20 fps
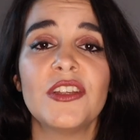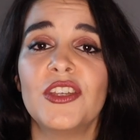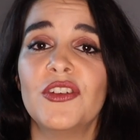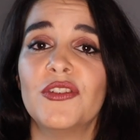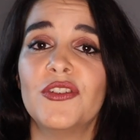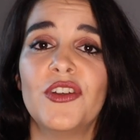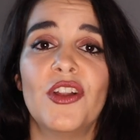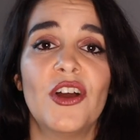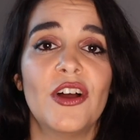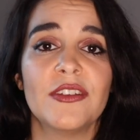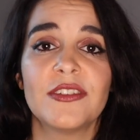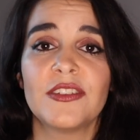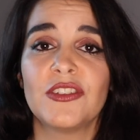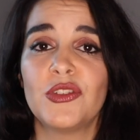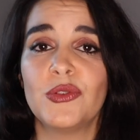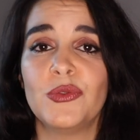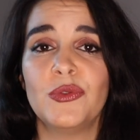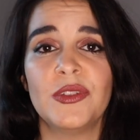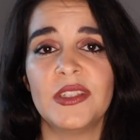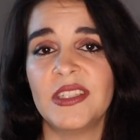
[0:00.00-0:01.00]
you're not
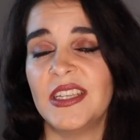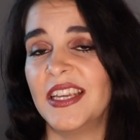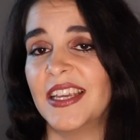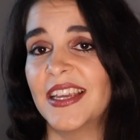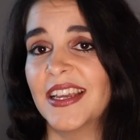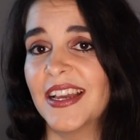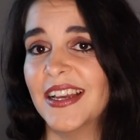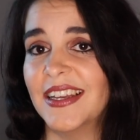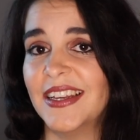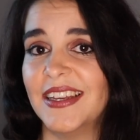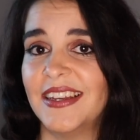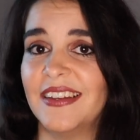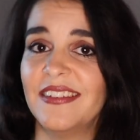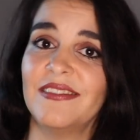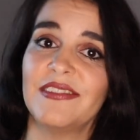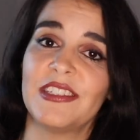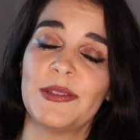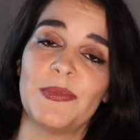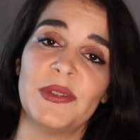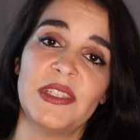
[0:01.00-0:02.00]
choosing a
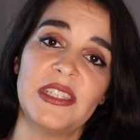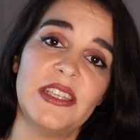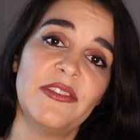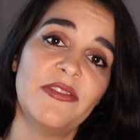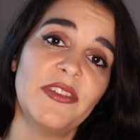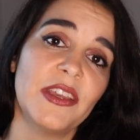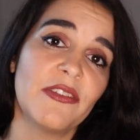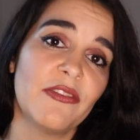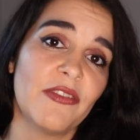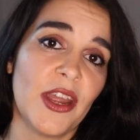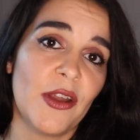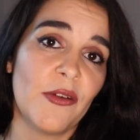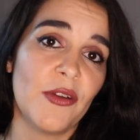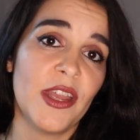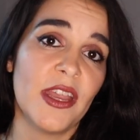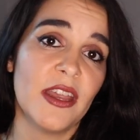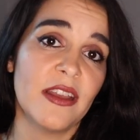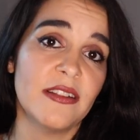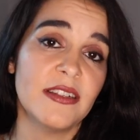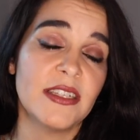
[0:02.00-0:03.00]
specific
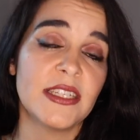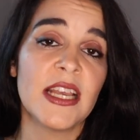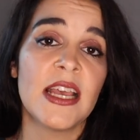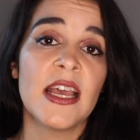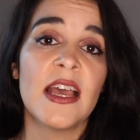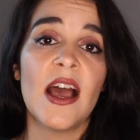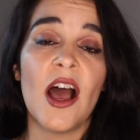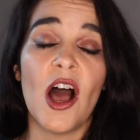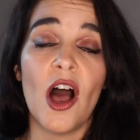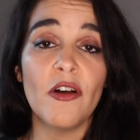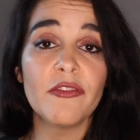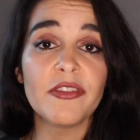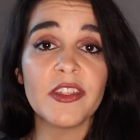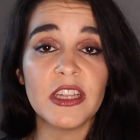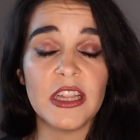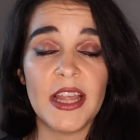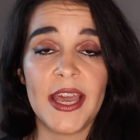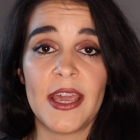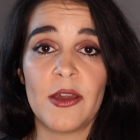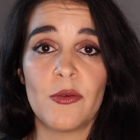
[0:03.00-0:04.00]
variant of the
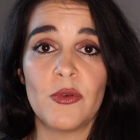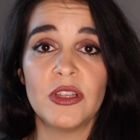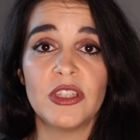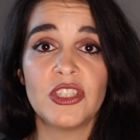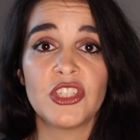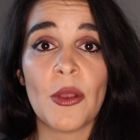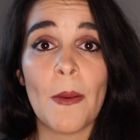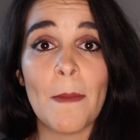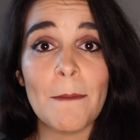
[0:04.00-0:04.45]
language.